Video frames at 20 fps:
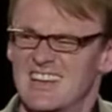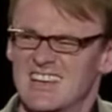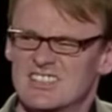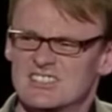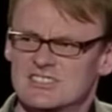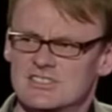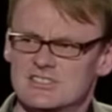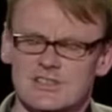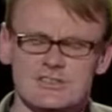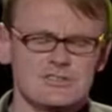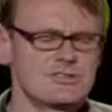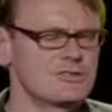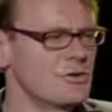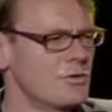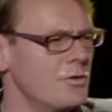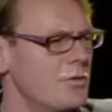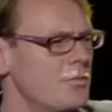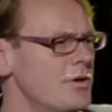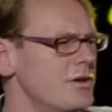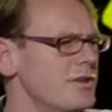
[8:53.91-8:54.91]
she said,
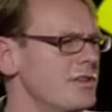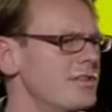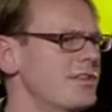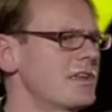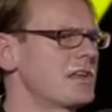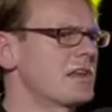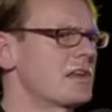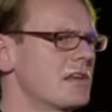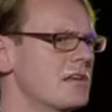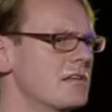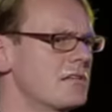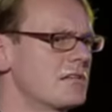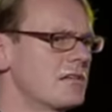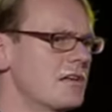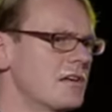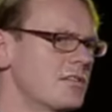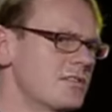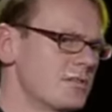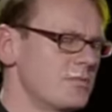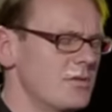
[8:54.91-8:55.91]
Sean, what are you thinking?
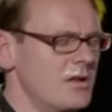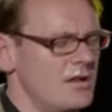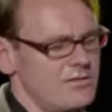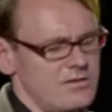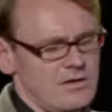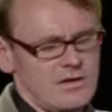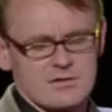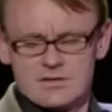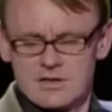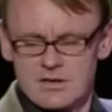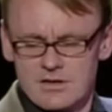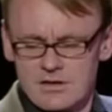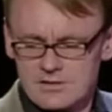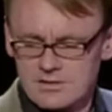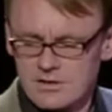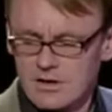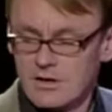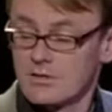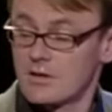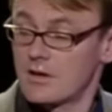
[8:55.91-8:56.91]
I said, well, I thought I'll tell her. I
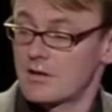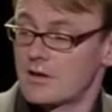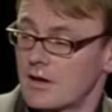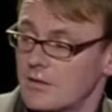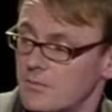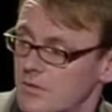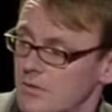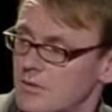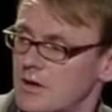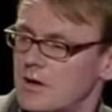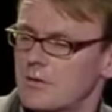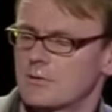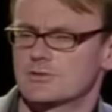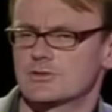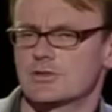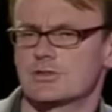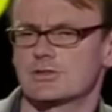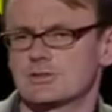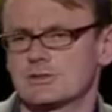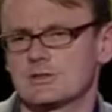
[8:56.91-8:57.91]
said, oh, OK, well, I was
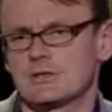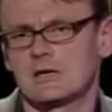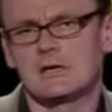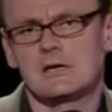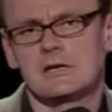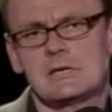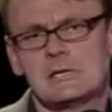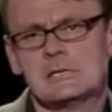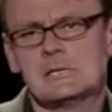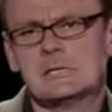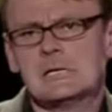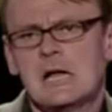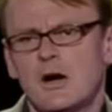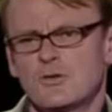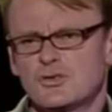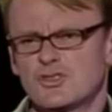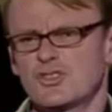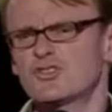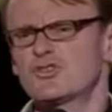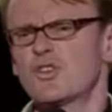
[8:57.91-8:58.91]
just
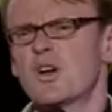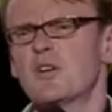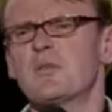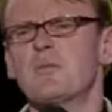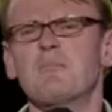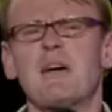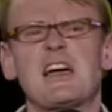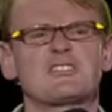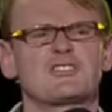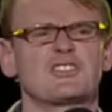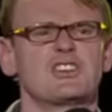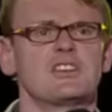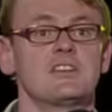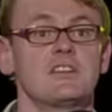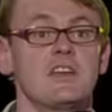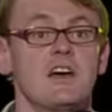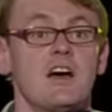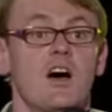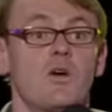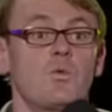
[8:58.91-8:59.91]
trying to
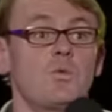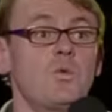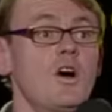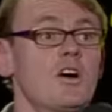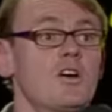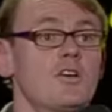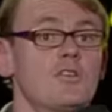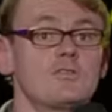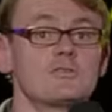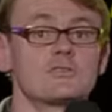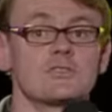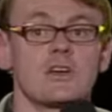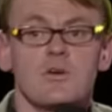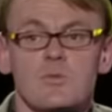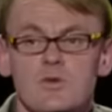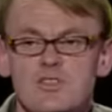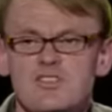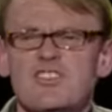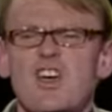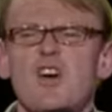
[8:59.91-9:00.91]
imagine a world
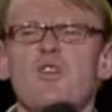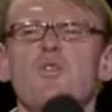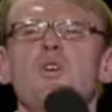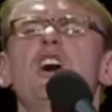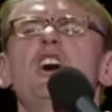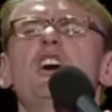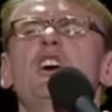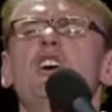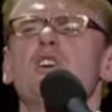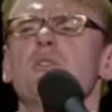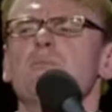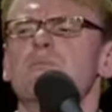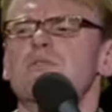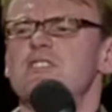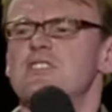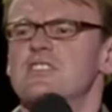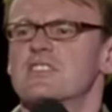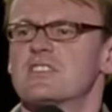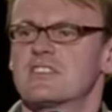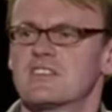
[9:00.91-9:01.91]
with no
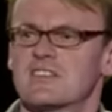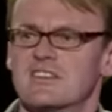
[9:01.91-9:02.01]
herbs.